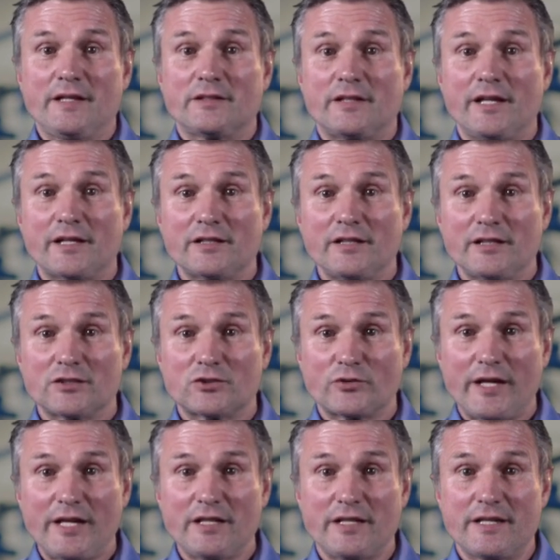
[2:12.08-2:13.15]
Technical
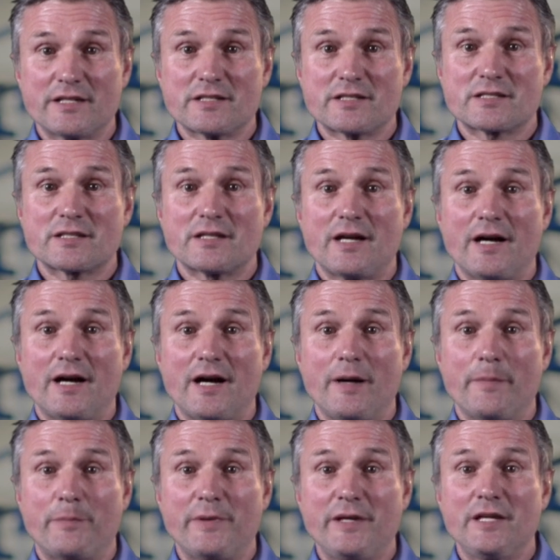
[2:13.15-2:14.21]
trainings are
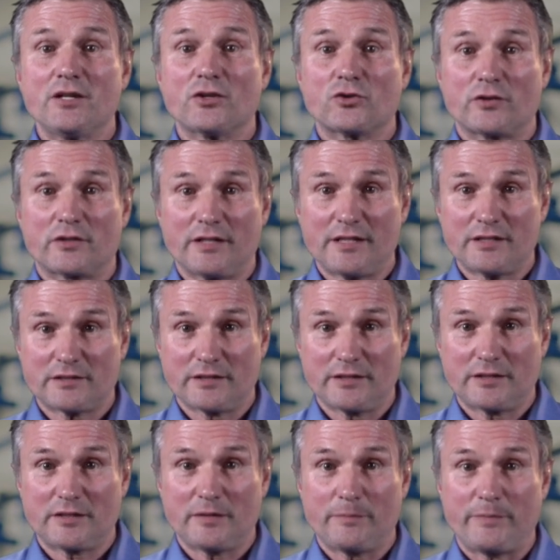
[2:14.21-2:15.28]
being
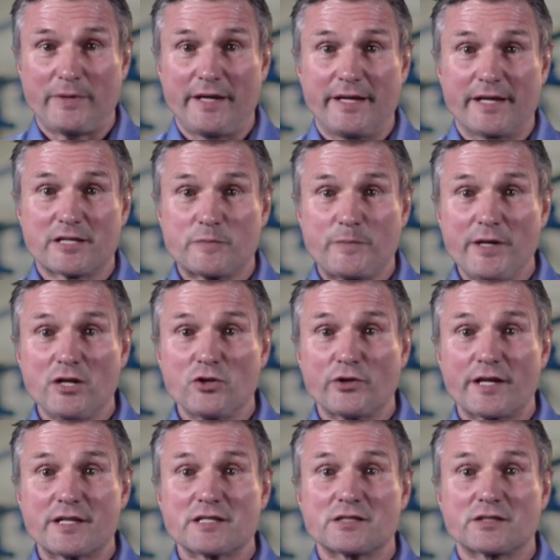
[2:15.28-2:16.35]
conducted by
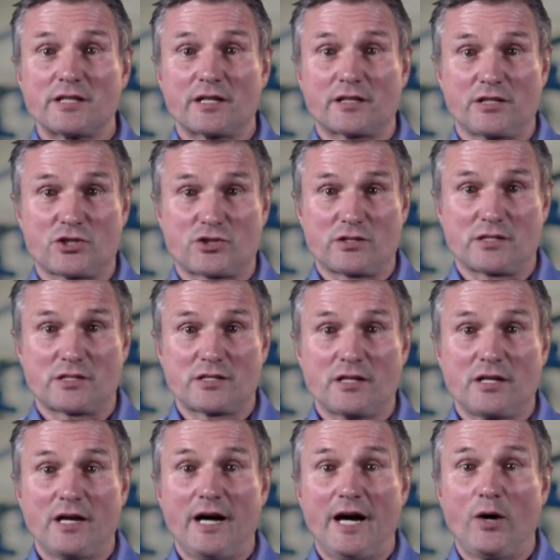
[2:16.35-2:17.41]
experienced technicians.
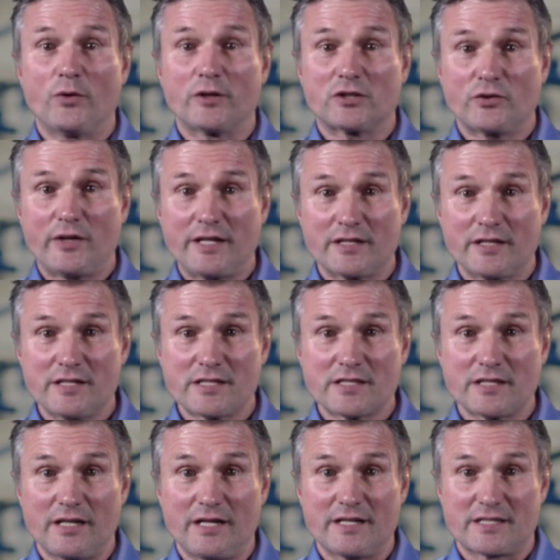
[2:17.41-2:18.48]
Our
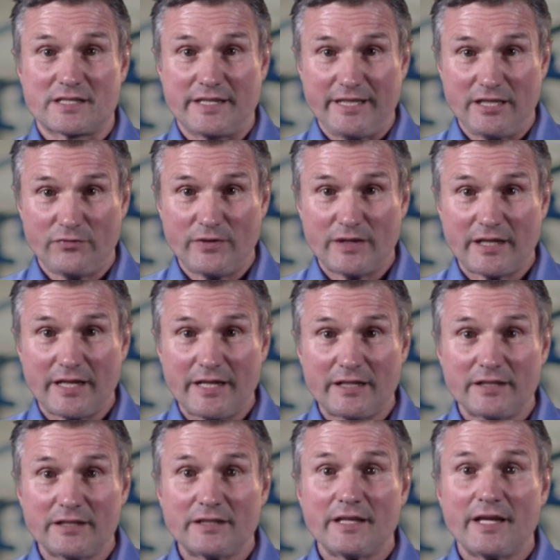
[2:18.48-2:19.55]
trainers are
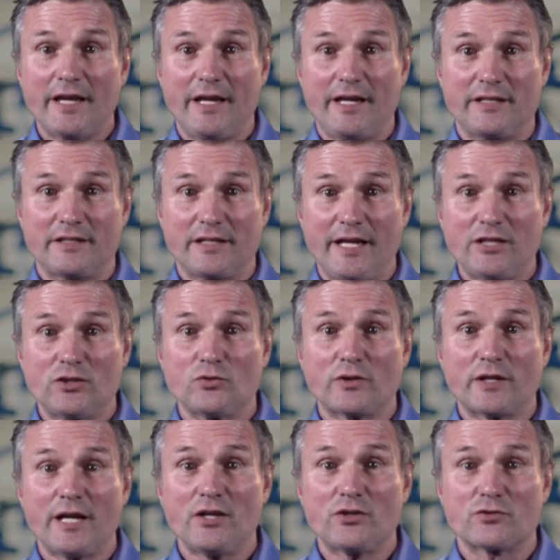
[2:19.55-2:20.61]
certificated and
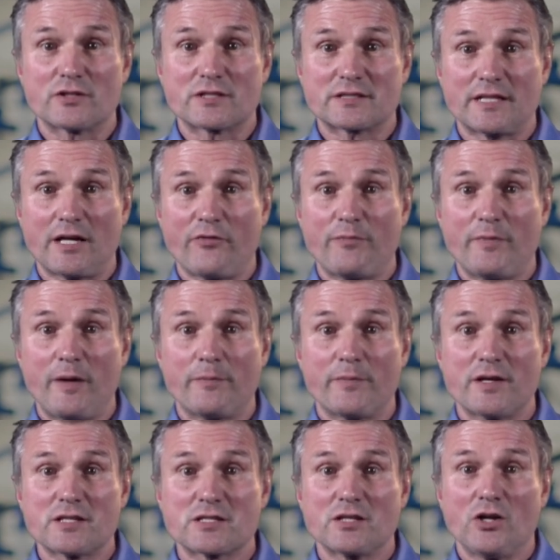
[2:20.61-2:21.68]
educate your staff
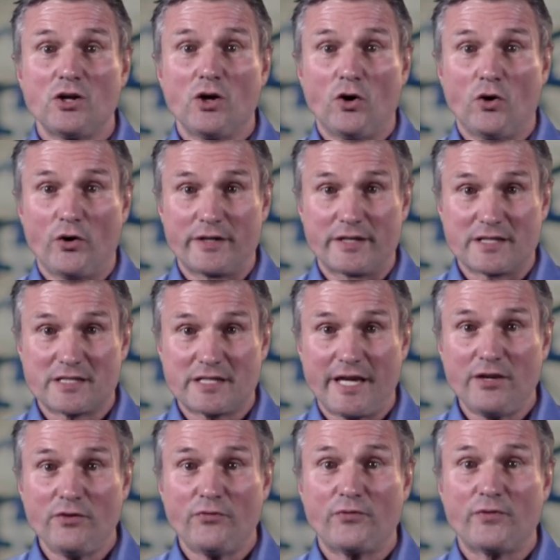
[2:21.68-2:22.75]
members on the
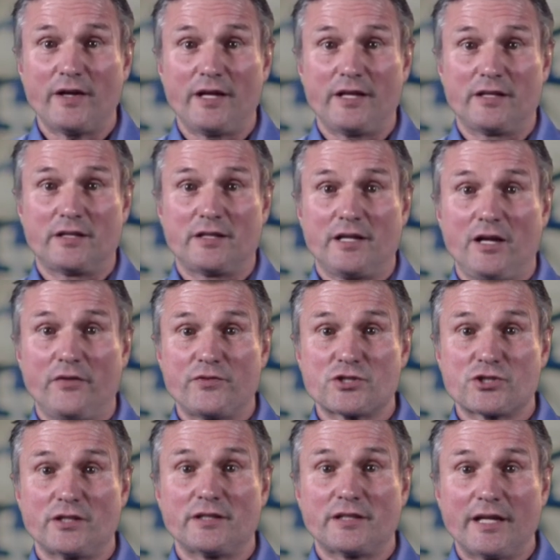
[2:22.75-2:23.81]
safe and
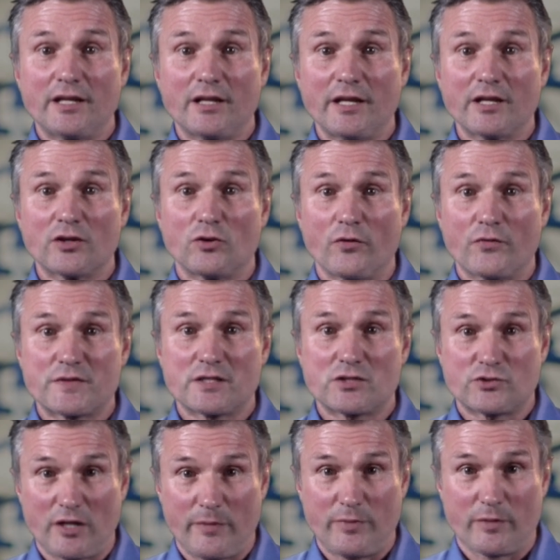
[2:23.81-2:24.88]
efficient handling of the
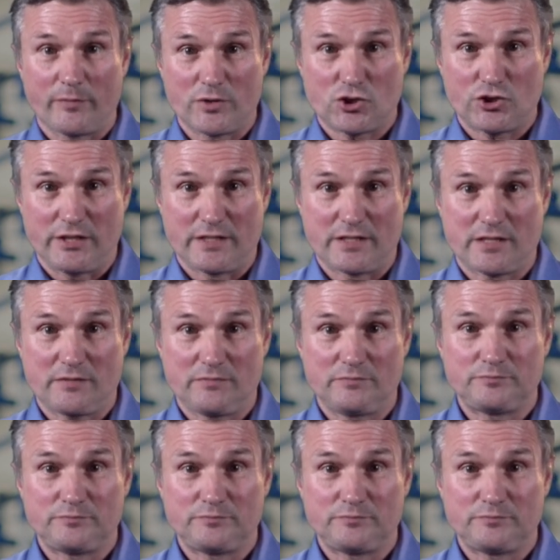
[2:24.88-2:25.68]
strapping machines.